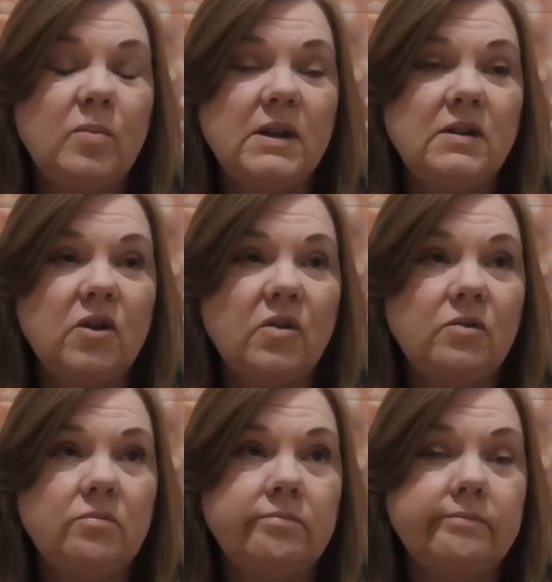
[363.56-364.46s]
normally
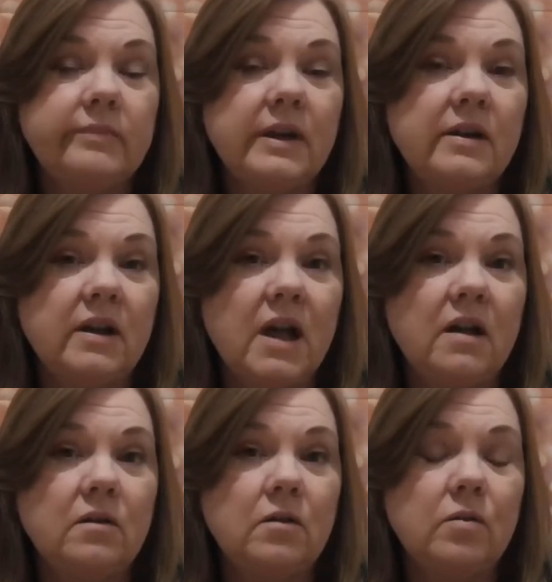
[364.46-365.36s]
don't get it
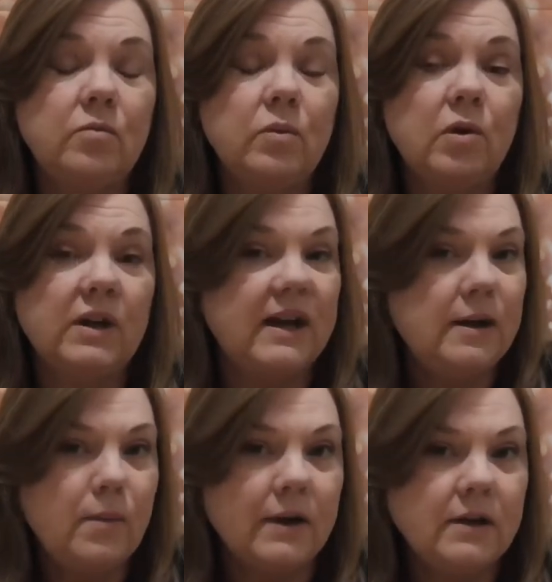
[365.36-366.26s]
cut a real lot
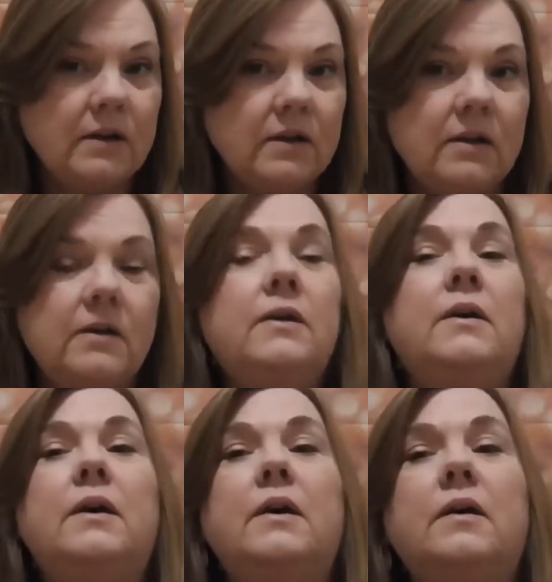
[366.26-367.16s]
anyway.
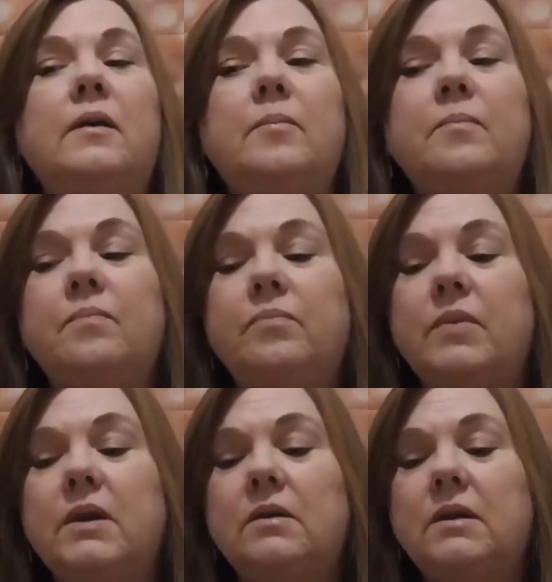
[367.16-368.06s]
Um,
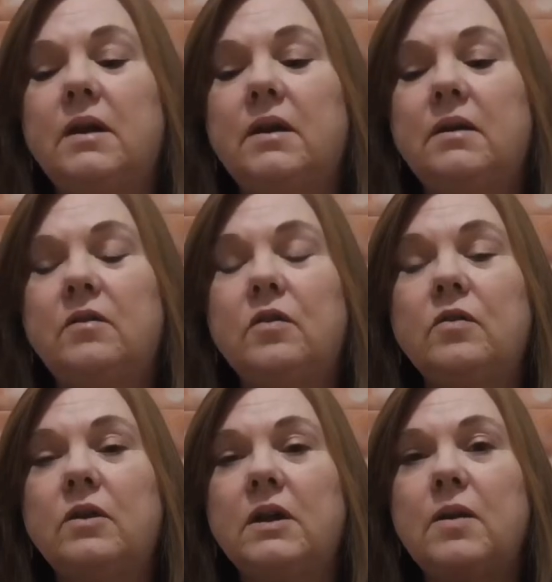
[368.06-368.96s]
but yeah, it's just
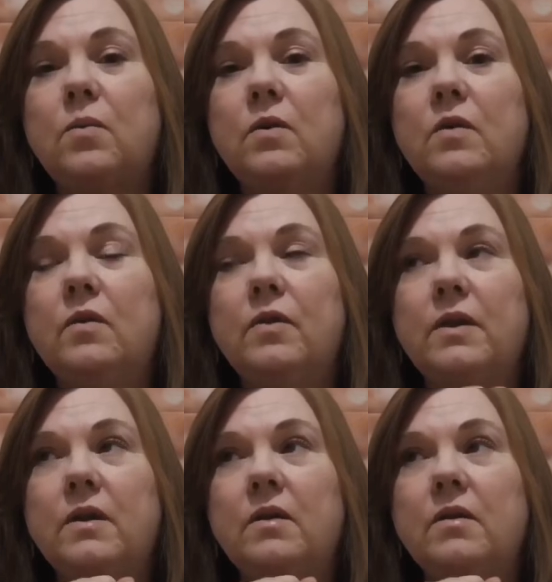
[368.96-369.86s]
going to get worse, I
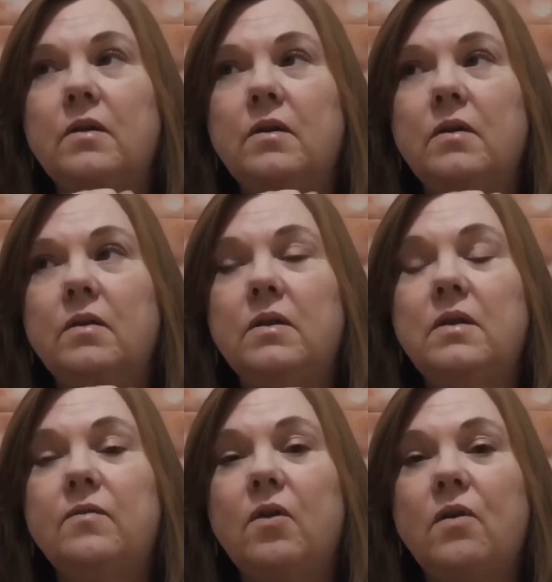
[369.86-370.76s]
think,
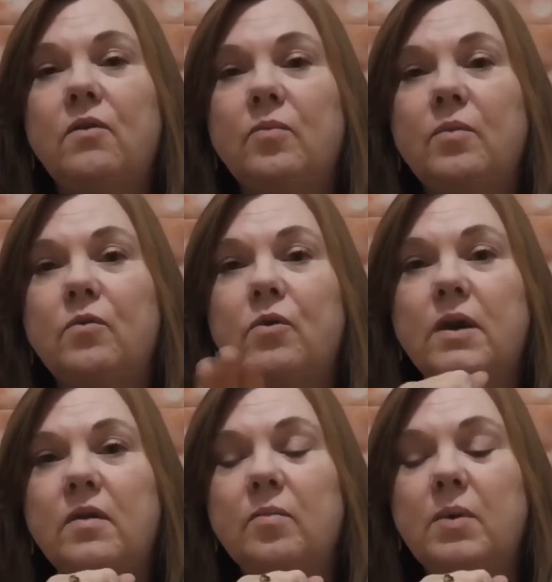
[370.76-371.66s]
this virus, before it
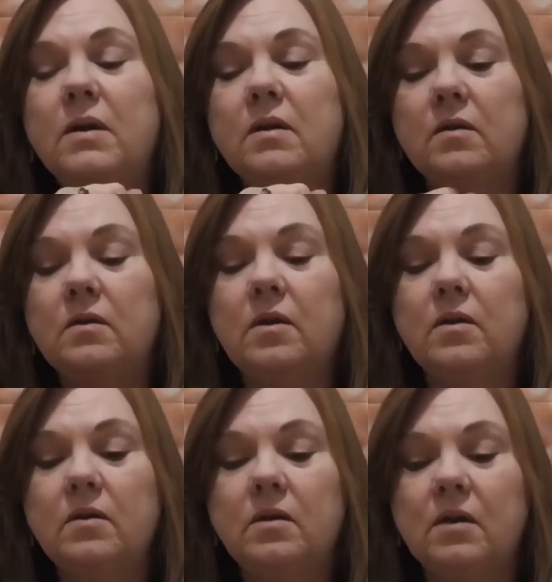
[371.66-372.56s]
gets better.
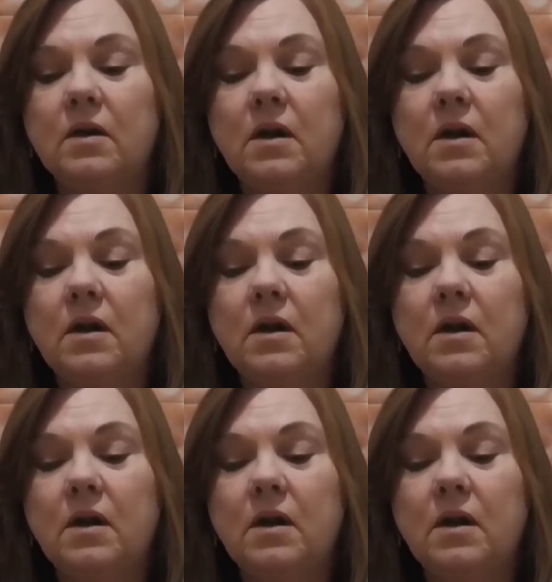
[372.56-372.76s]
So